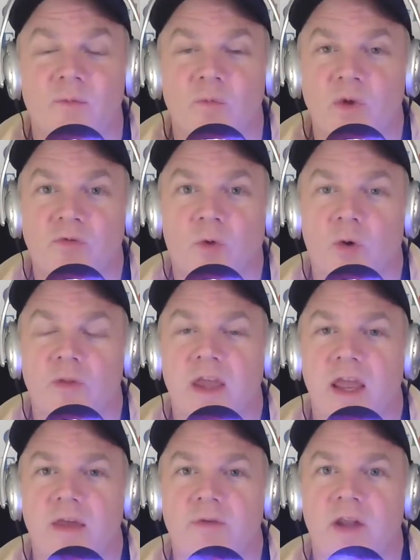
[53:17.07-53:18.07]
before they
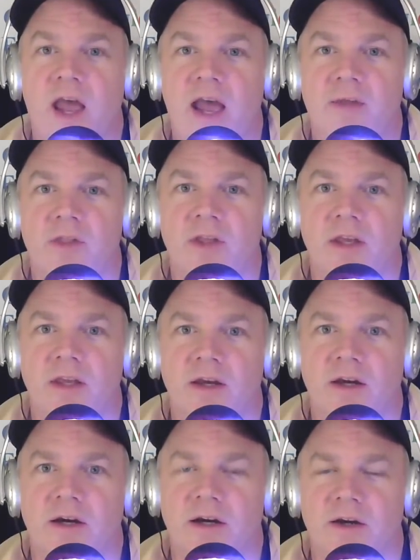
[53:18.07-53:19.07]
even had the
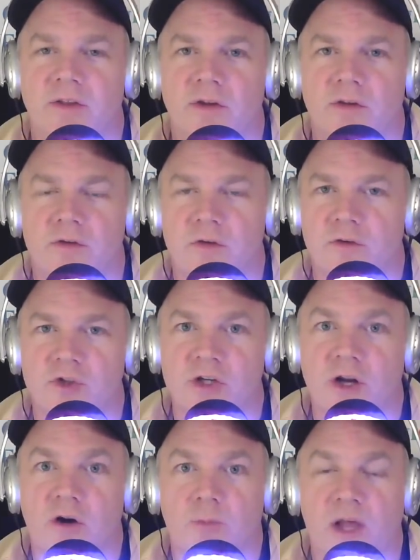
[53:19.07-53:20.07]
uh, the the
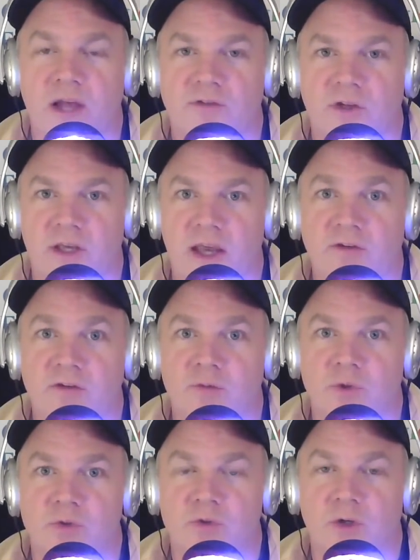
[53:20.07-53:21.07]
generic plastic cases
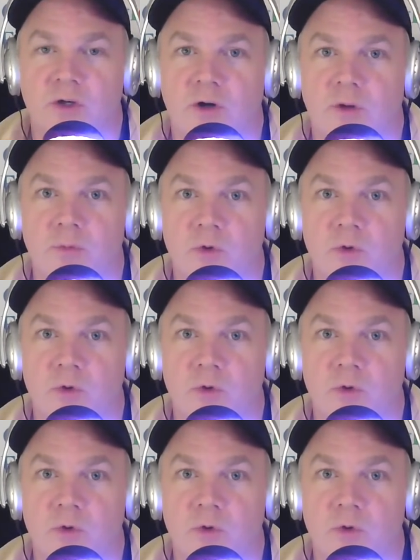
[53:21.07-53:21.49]
which you took home.